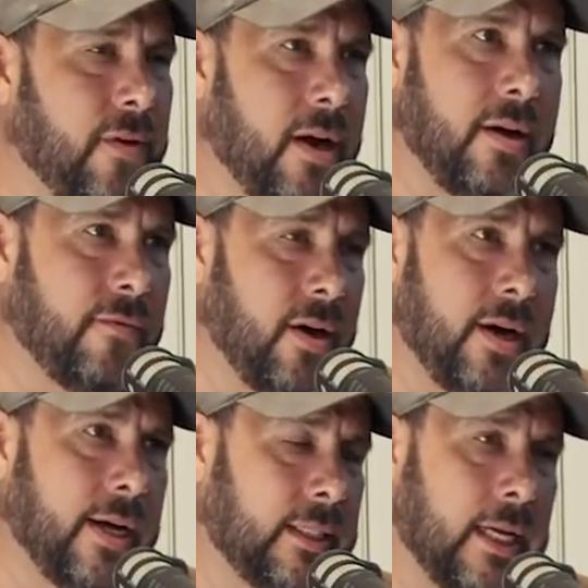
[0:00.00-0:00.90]
Very,
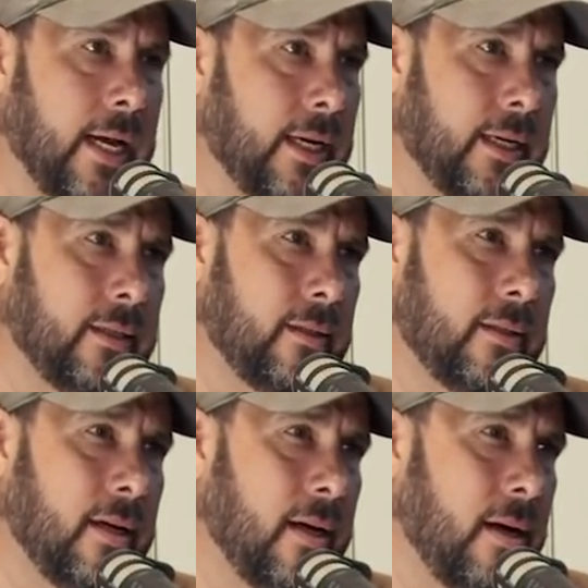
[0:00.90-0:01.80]
very excited
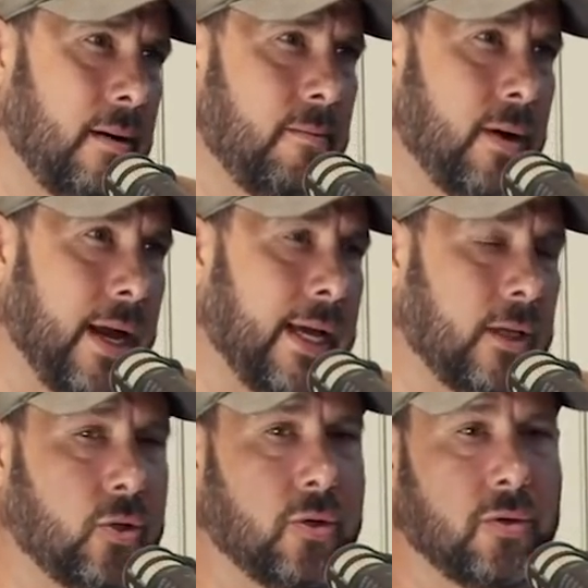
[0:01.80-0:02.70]
when I
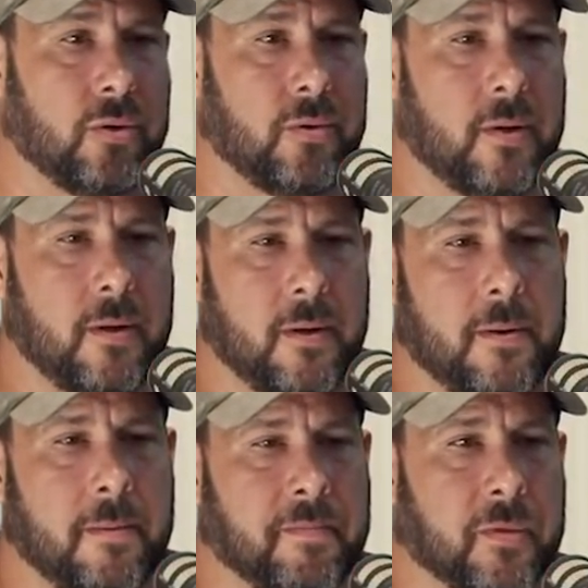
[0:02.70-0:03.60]
get to
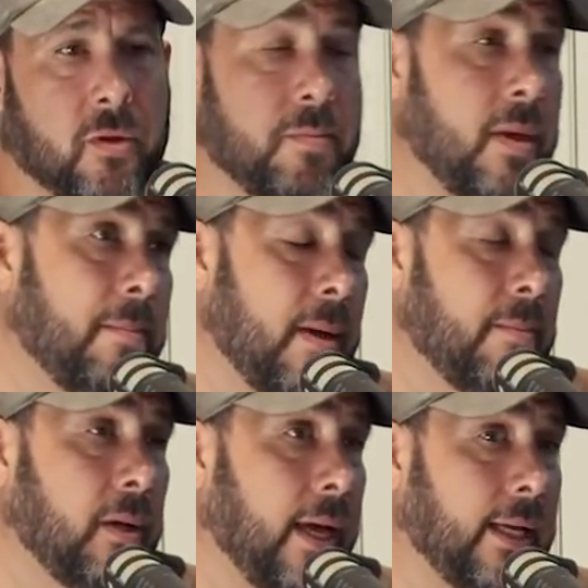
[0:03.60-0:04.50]
meet
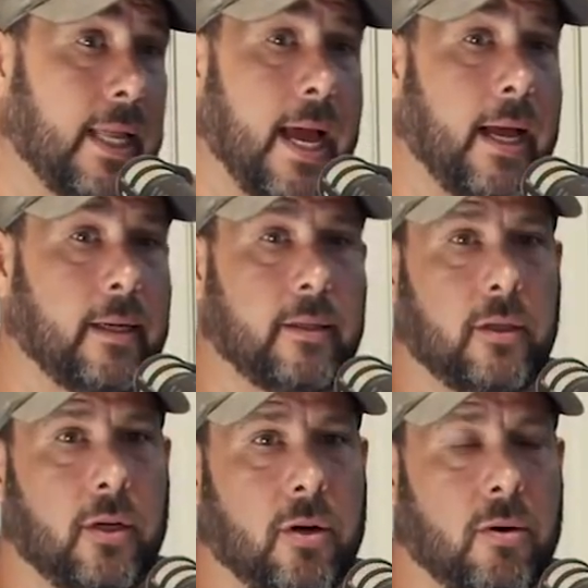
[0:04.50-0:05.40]
people like that.
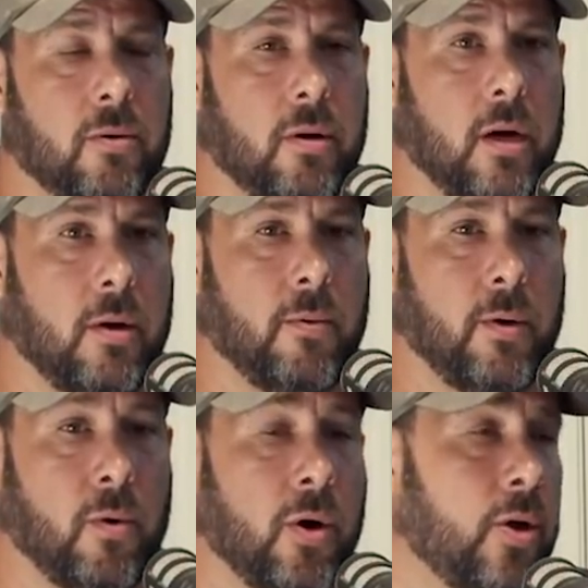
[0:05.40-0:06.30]
We
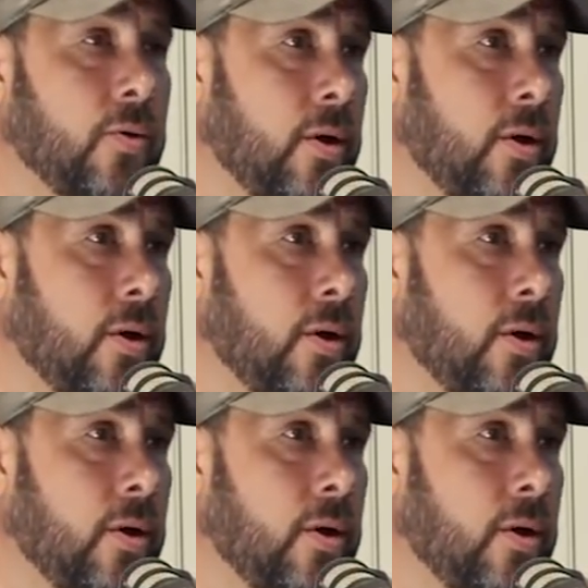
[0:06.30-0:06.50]
weren't doing.